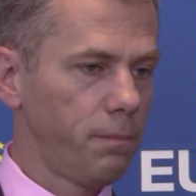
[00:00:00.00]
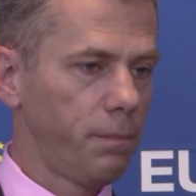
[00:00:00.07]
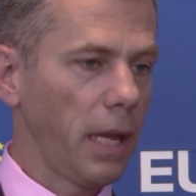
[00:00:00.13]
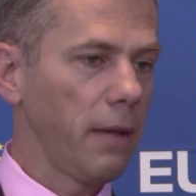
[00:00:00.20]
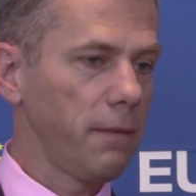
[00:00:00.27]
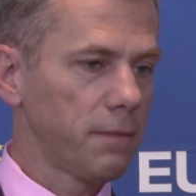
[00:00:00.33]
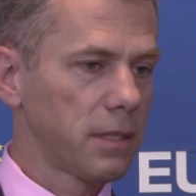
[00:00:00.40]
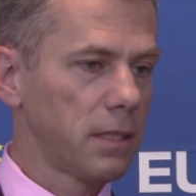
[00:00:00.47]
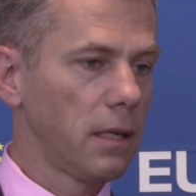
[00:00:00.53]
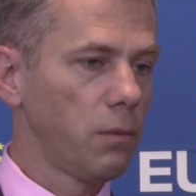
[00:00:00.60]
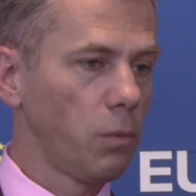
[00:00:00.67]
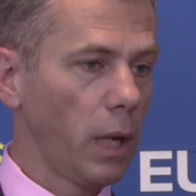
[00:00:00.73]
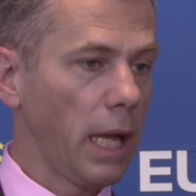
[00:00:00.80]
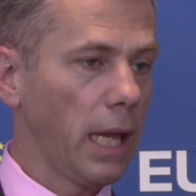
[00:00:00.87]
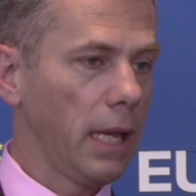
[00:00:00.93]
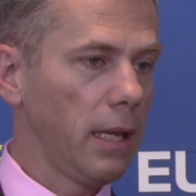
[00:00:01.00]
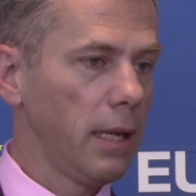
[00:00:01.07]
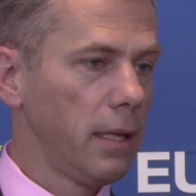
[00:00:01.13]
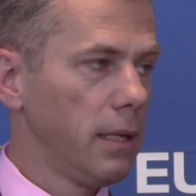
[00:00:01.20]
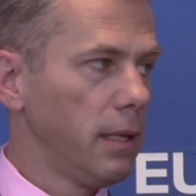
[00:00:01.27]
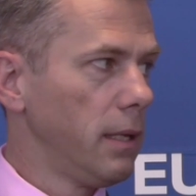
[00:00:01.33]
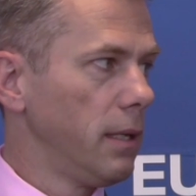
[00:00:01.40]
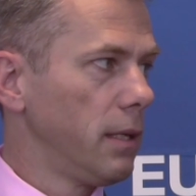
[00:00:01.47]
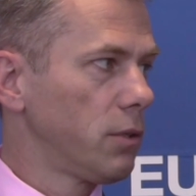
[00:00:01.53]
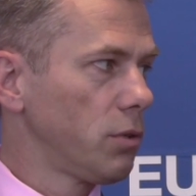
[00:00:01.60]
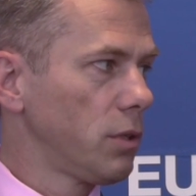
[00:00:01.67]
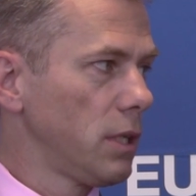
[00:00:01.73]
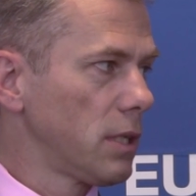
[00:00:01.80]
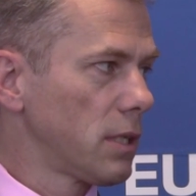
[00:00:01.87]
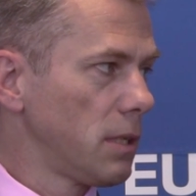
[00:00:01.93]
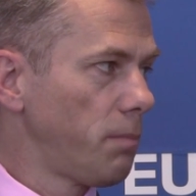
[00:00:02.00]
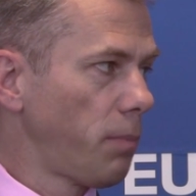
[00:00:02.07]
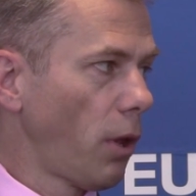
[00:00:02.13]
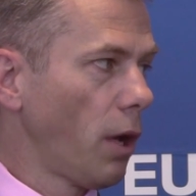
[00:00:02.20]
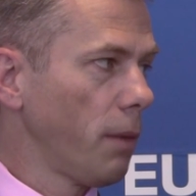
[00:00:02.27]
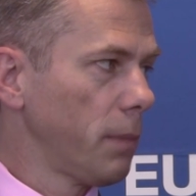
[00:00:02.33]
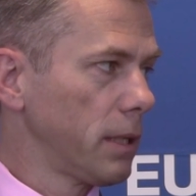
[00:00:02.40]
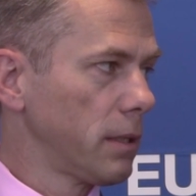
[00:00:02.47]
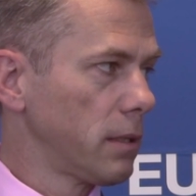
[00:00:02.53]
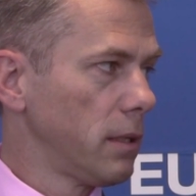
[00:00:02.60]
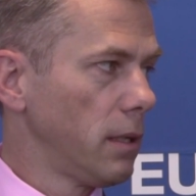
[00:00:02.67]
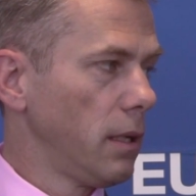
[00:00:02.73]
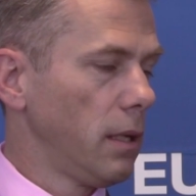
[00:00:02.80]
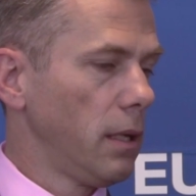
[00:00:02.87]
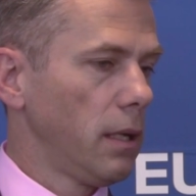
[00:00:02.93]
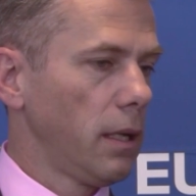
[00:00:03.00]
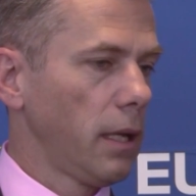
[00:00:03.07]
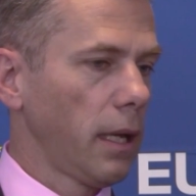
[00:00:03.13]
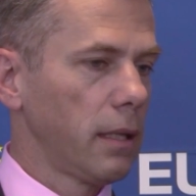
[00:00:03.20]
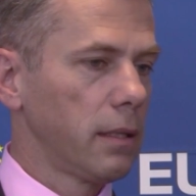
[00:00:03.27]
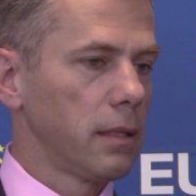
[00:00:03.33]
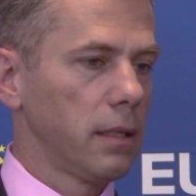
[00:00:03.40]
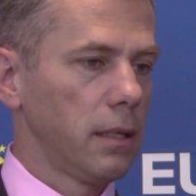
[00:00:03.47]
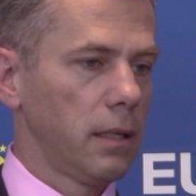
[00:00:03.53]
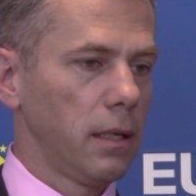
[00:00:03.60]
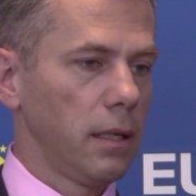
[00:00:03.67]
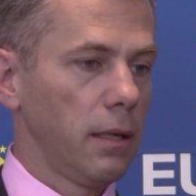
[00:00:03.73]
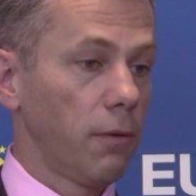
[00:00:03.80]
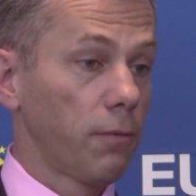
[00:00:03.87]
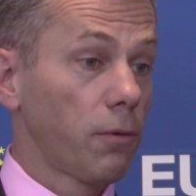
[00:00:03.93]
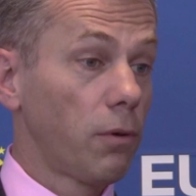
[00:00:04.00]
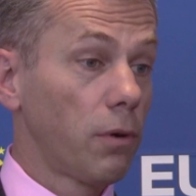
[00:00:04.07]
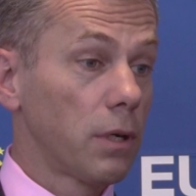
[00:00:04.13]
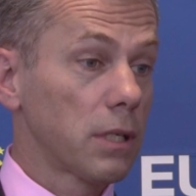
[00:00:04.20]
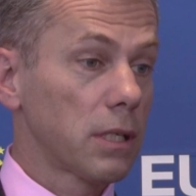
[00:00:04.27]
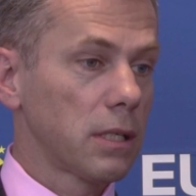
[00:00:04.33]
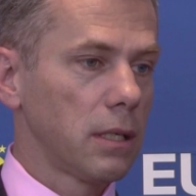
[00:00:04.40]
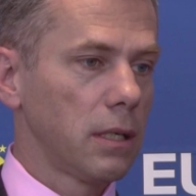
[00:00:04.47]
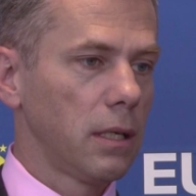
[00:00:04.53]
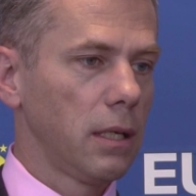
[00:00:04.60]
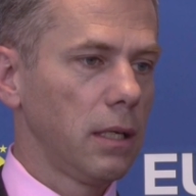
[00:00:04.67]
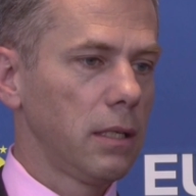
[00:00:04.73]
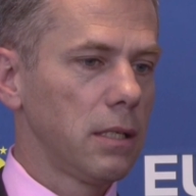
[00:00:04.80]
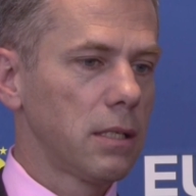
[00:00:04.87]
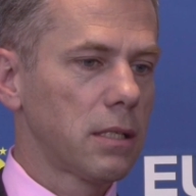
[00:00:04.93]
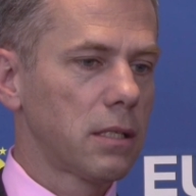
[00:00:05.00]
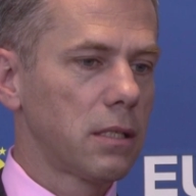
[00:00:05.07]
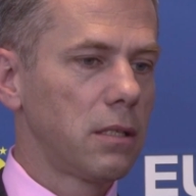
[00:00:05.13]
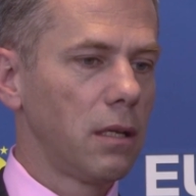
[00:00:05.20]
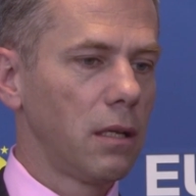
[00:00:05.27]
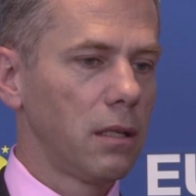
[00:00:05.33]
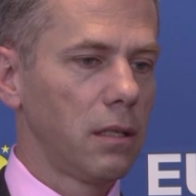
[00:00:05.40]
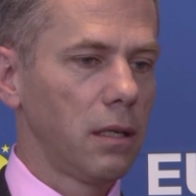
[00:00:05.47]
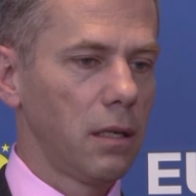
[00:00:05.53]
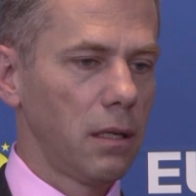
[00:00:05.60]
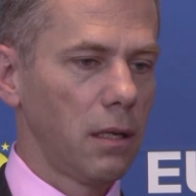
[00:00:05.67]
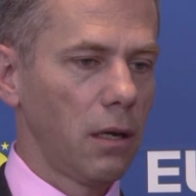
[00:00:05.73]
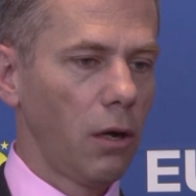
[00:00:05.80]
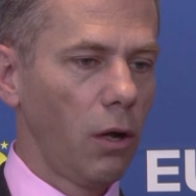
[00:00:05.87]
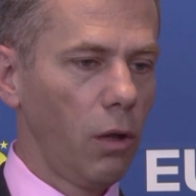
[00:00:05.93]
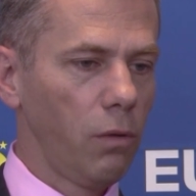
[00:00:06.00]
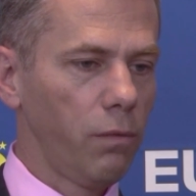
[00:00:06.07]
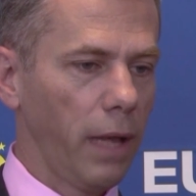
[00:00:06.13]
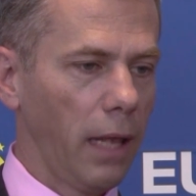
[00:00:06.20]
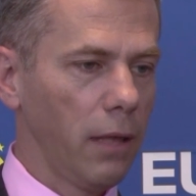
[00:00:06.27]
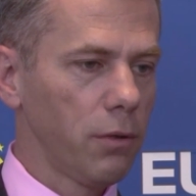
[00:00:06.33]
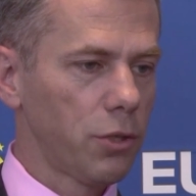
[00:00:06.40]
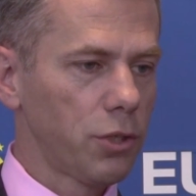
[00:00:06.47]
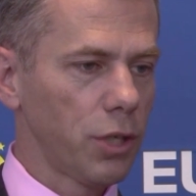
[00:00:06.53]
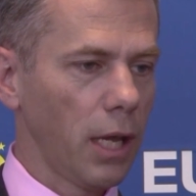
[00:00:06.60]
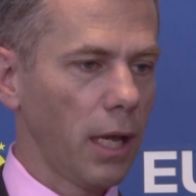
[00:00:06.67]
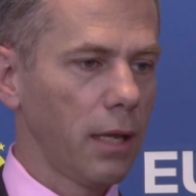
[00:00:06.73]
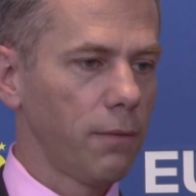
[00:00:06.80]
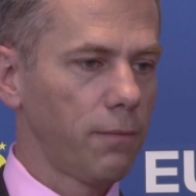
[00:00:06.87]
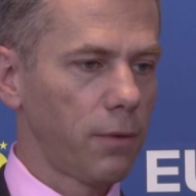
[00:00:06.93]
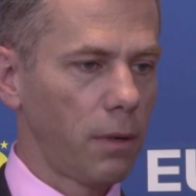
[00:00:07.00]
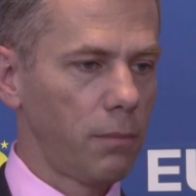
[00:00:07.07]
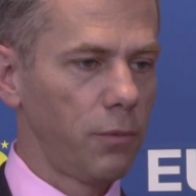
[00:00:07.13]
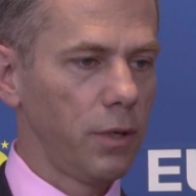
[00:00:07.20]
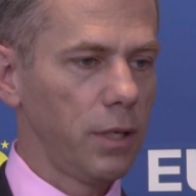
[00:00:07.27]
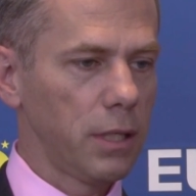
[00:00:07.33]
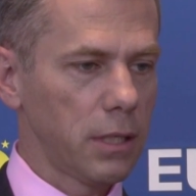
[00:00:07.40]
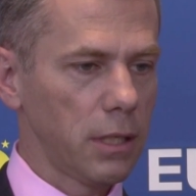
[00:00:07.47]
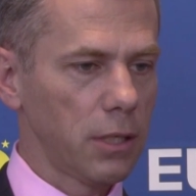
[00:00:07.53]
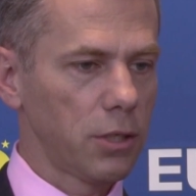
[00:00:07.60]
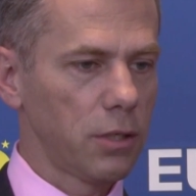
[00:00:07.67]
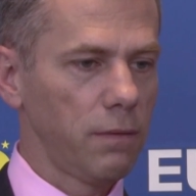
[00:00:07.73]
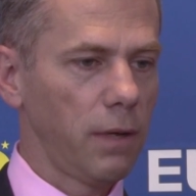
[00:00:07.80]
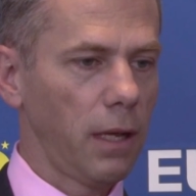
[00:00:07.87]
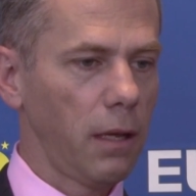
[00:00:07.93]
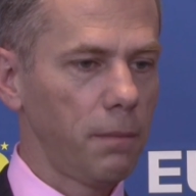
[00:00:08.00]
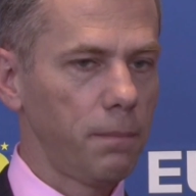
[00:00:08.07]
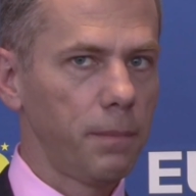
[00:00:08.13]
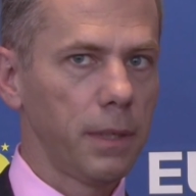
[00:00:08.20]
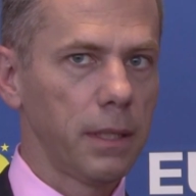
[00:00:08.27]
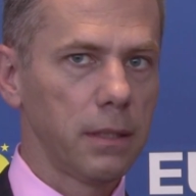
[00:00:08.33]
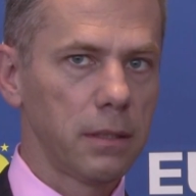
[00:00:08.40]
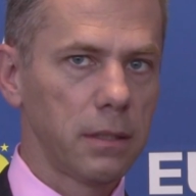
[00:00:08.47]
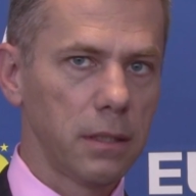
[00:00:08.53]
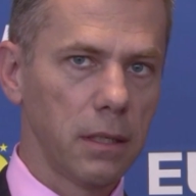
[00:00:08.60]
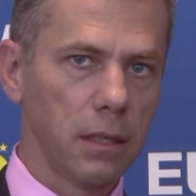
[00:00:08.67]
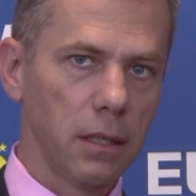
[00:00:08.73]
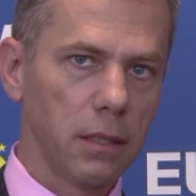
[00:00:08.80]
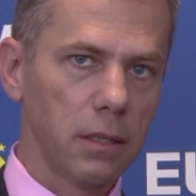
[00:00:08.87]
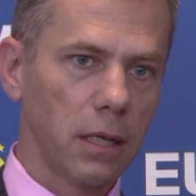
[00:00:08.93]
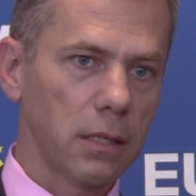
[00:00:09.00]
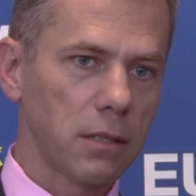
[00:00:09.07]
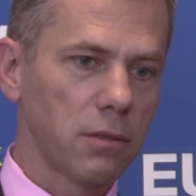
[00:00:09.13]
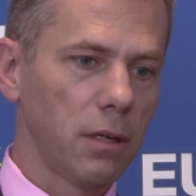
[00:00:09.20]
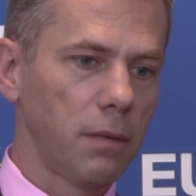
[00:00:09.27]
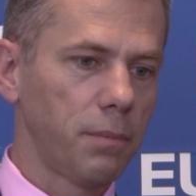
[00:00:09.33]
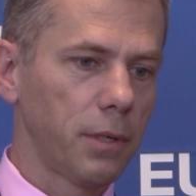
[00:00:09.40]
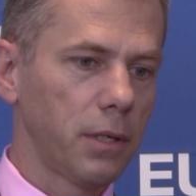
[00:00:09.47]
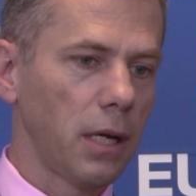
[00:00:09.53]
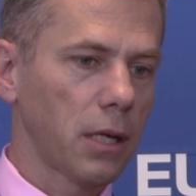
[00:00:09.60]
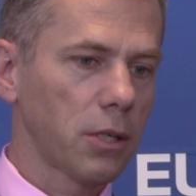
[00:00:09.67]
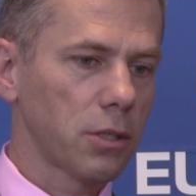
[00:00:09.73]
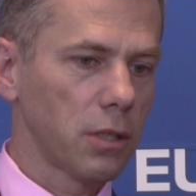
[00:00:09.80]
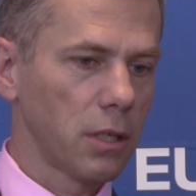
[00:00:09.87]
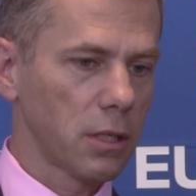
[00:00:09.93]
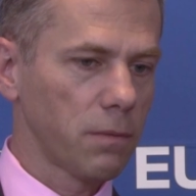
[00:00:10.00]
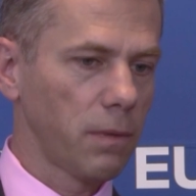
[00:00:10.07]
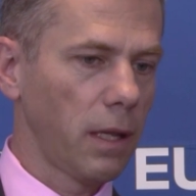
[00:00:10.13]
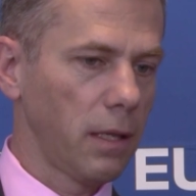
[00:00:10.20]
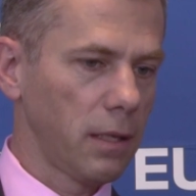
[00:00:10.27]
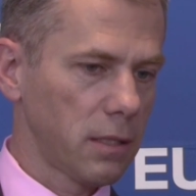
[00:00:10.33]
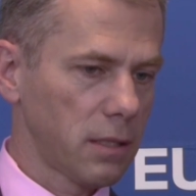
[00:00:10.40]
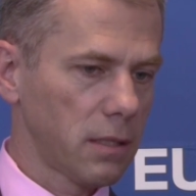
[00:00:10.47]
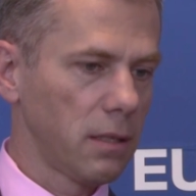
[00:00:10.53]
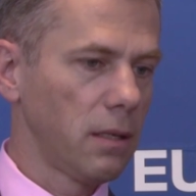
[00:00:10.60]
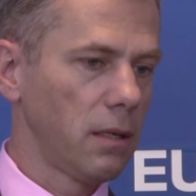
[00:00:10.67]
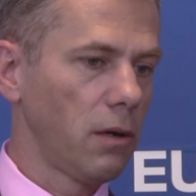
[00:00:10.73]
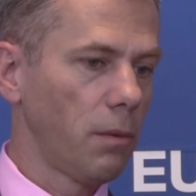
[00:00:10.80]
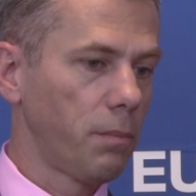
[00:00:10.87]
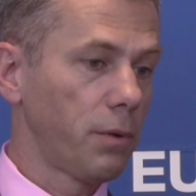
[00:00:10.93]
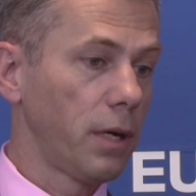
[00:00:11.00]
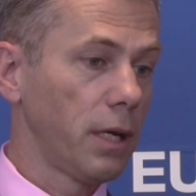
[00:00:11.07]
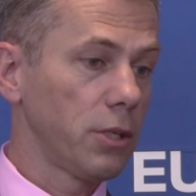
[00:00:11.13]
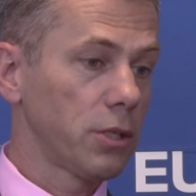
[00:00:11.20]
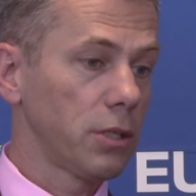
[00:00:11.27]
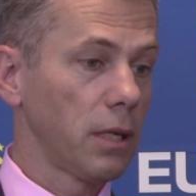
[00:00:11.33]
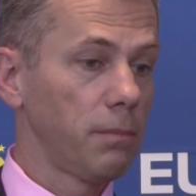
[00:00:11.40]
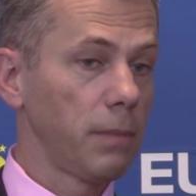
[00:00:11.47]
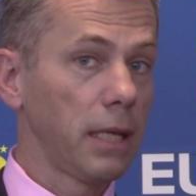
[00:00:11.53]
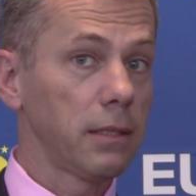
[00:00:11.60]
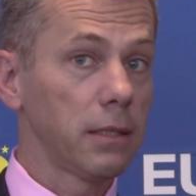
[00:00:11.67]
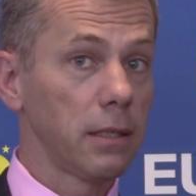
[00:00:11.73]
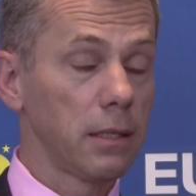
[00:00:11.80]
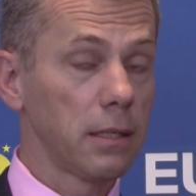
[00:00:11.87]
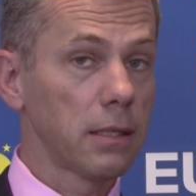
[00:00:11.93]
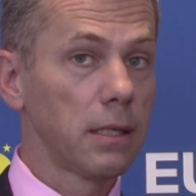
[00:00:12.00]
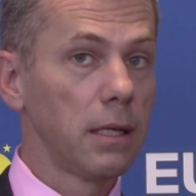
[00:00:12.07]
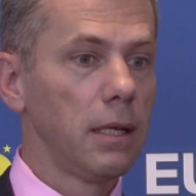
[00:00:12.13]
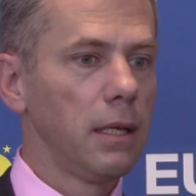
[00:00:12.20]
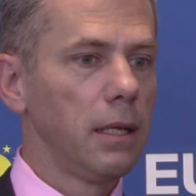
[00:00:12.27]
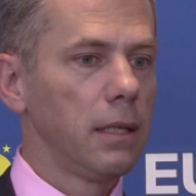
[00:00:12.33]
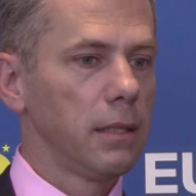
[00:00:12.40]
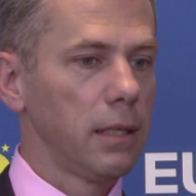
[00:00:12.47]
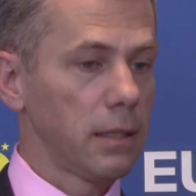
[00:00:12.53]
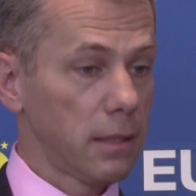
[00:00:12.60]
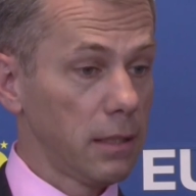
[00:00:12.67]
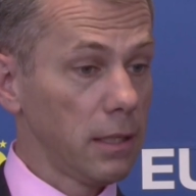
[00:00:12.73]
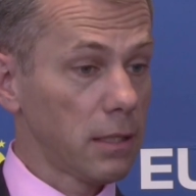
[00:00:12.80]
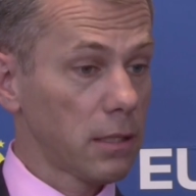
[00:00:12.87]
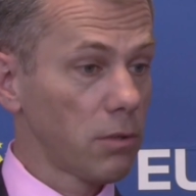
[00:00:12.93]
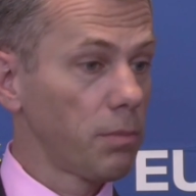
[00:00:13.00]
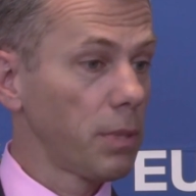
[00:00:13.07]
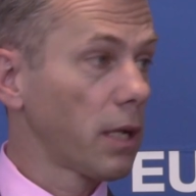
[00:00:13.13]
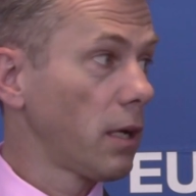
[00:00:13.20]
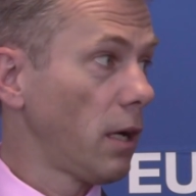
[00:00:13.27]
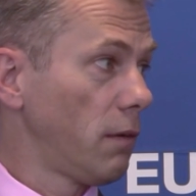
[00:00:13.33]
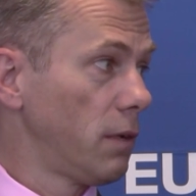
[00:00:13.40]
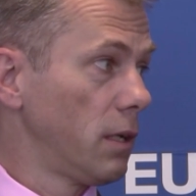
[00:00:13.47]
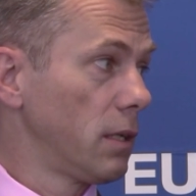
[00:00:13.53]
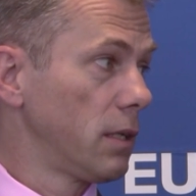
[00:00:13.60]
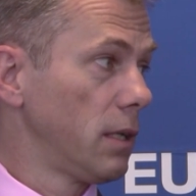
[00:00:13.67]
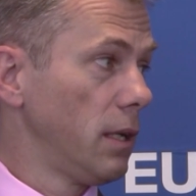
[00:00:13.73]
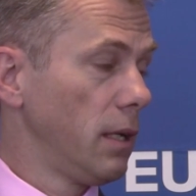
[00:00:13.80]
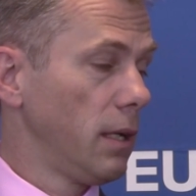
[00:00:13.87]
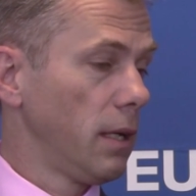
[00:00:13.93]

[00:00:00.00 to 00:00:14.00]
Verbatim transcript: paves the way to this deployment. And uh, of course, uh, it is uh, the whole value chain from research, development, uh, industrial production, as well as uh, operation and maintenance that needs to be covered.